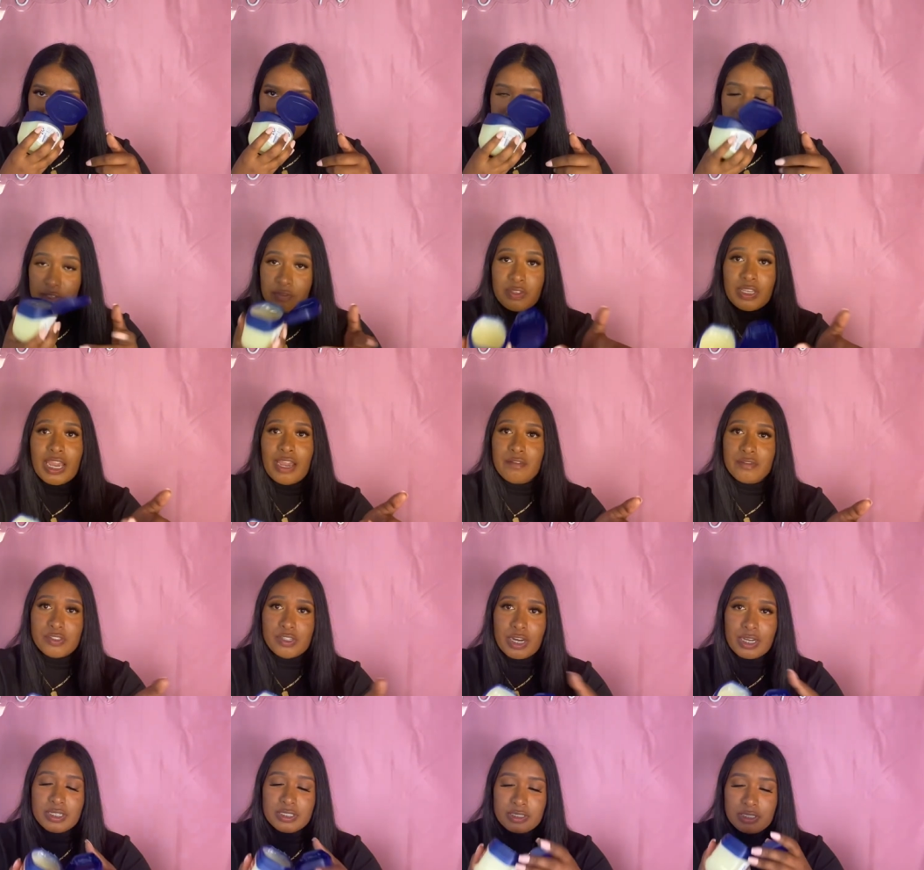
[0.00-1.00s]
if you have
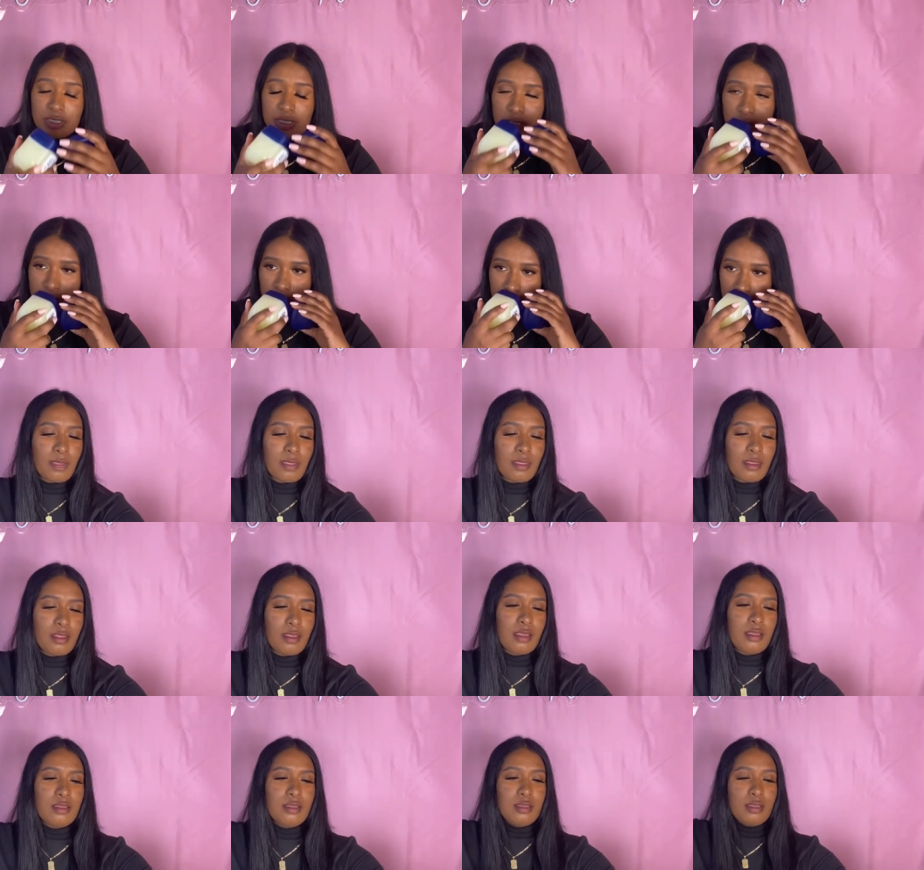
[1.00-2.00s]
dry skin.
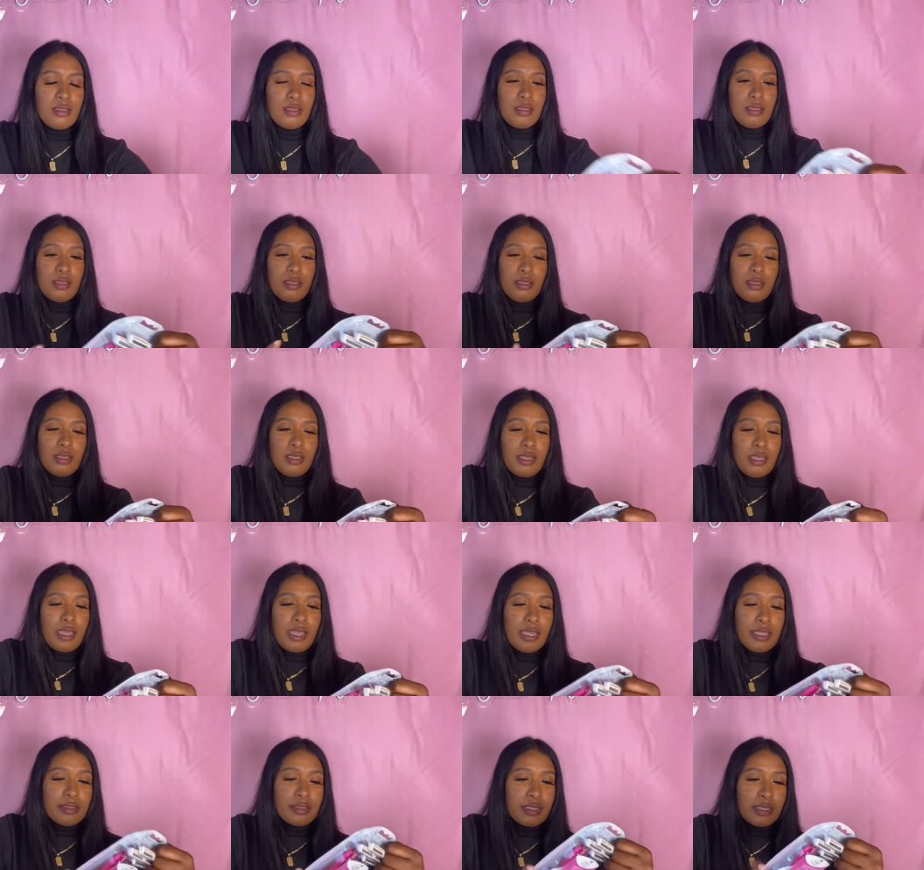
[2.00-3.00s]

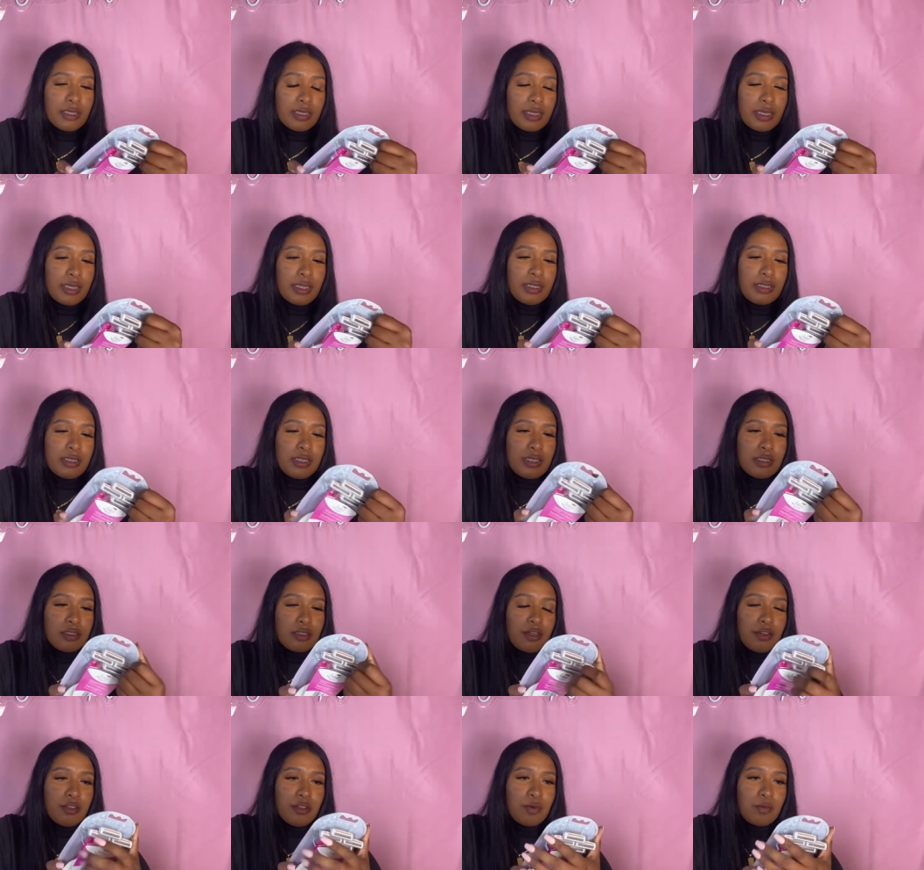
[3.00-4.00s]
And then these
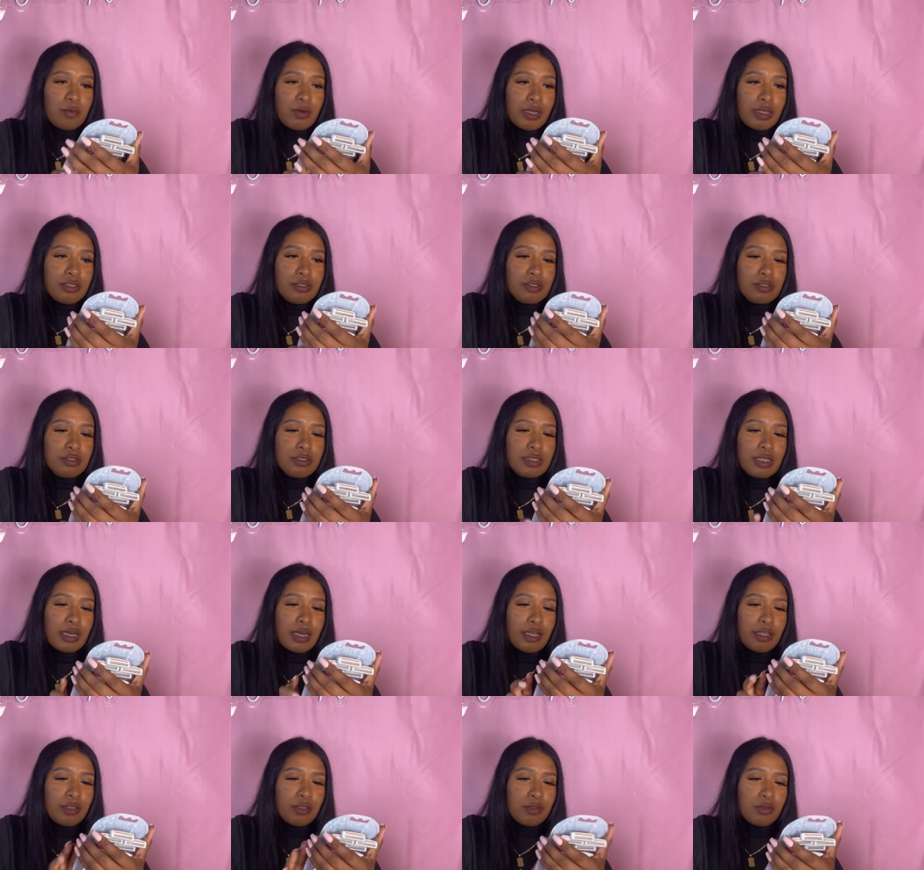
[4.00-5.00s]
are the razors that I
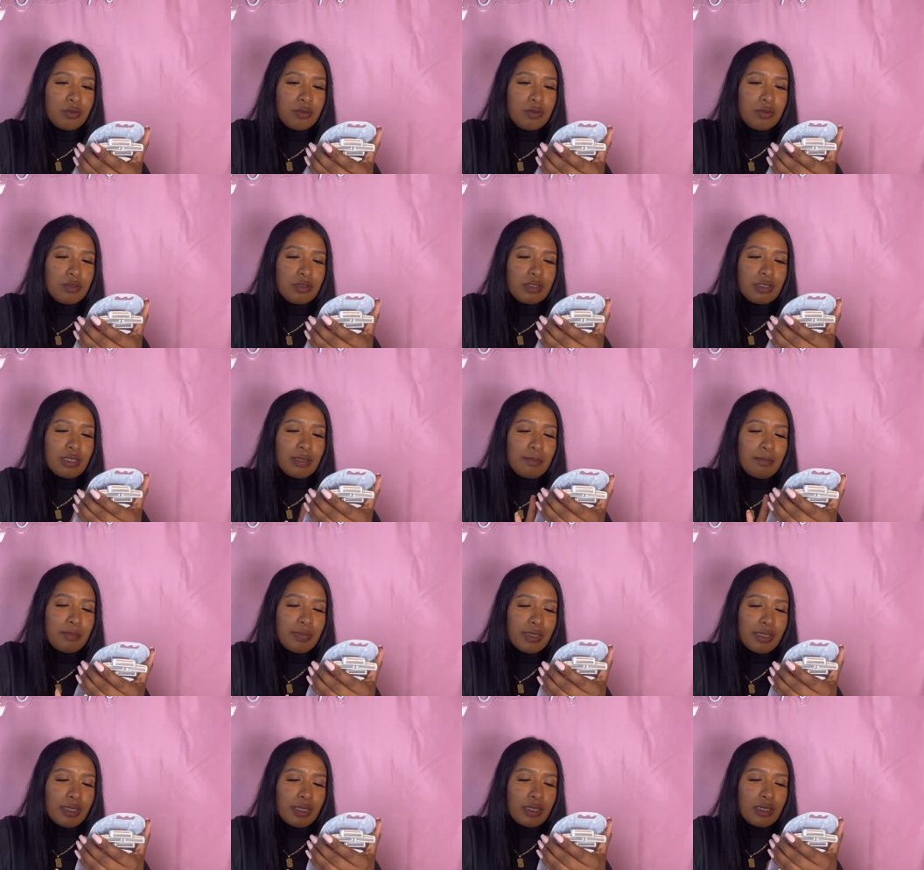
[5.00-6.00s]
use. The
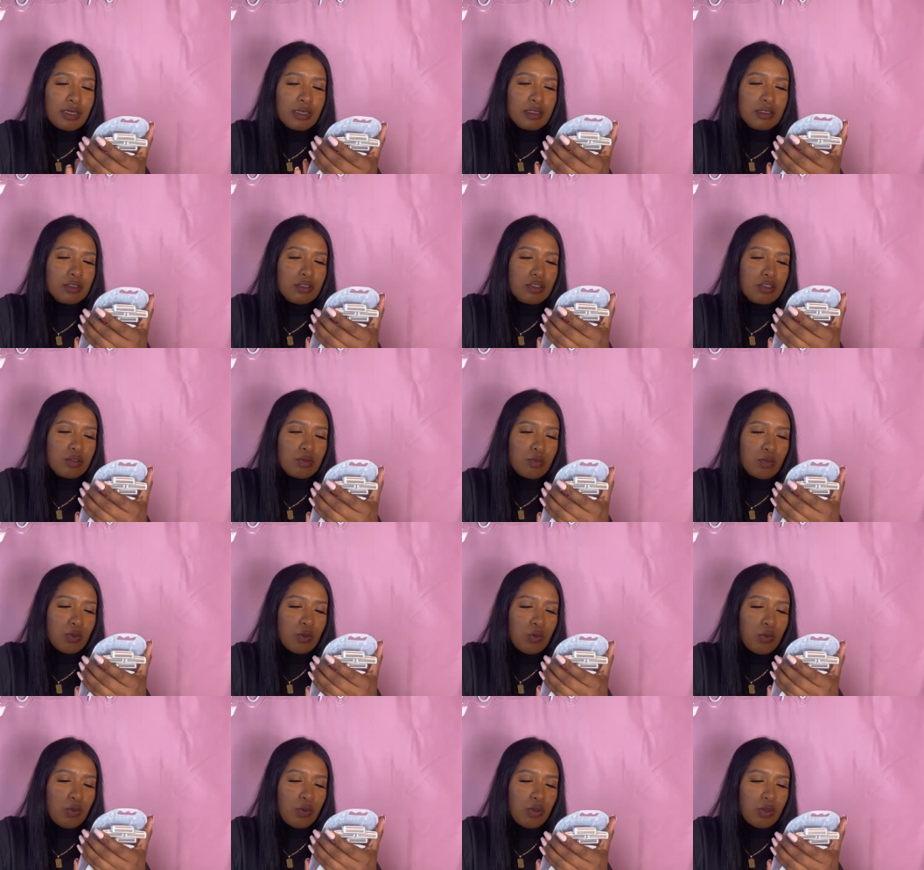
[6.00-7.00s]
BIC
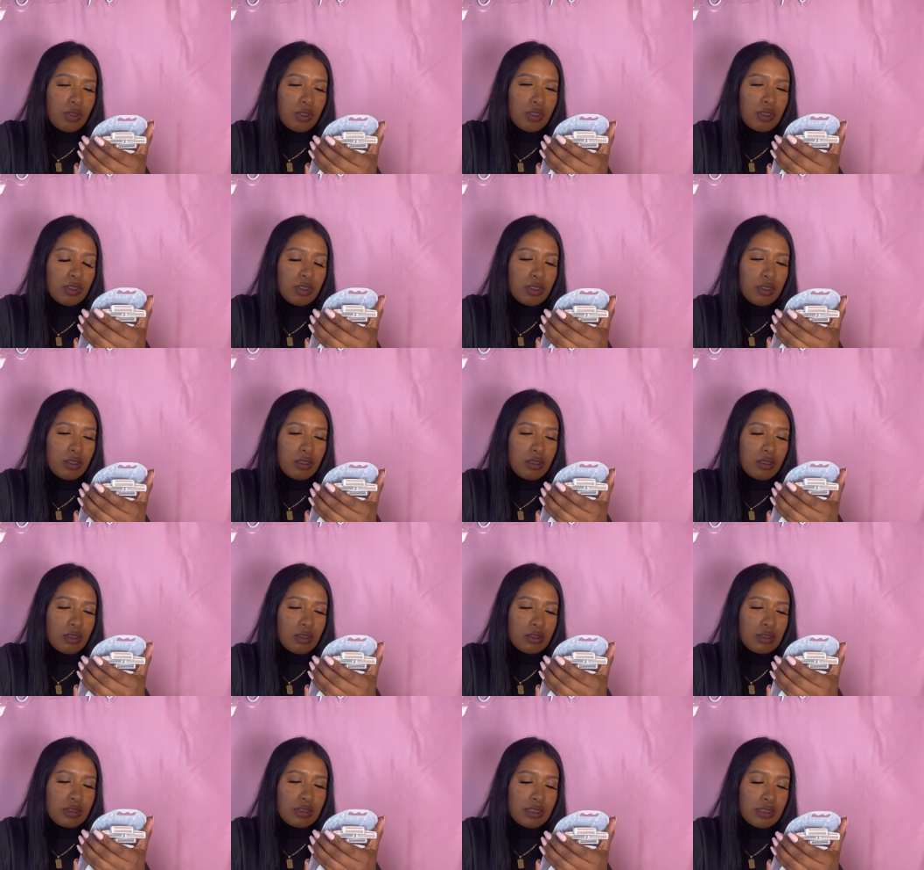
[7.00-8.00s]
Smooth
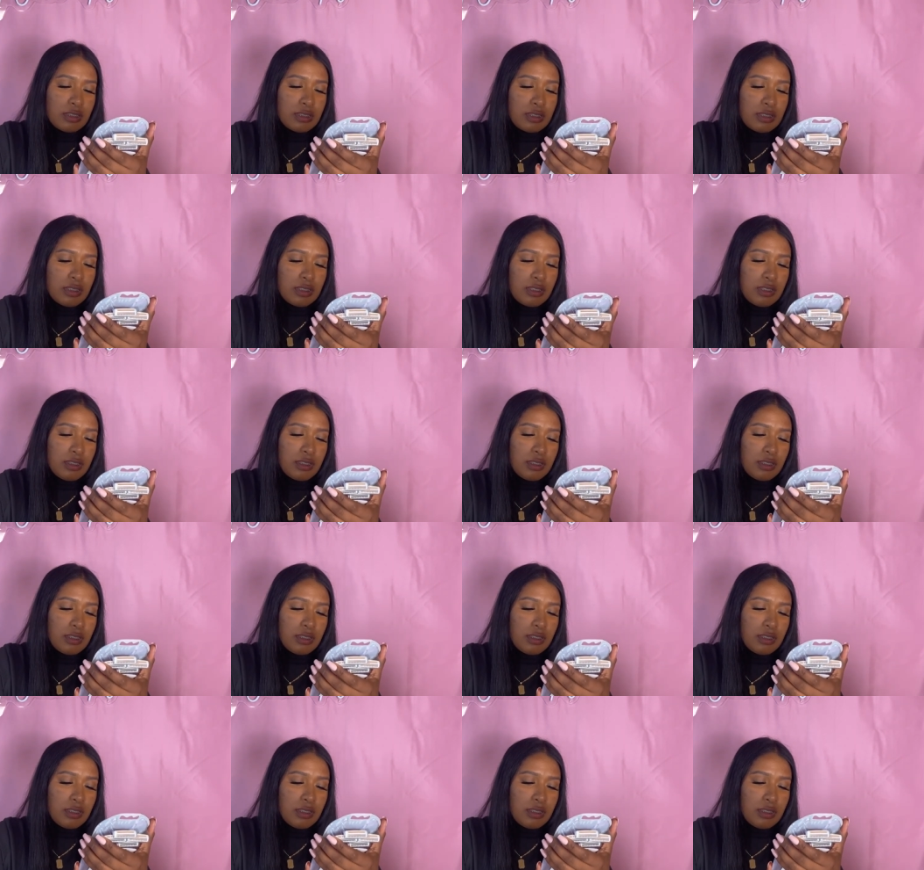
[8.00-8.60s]
Scented.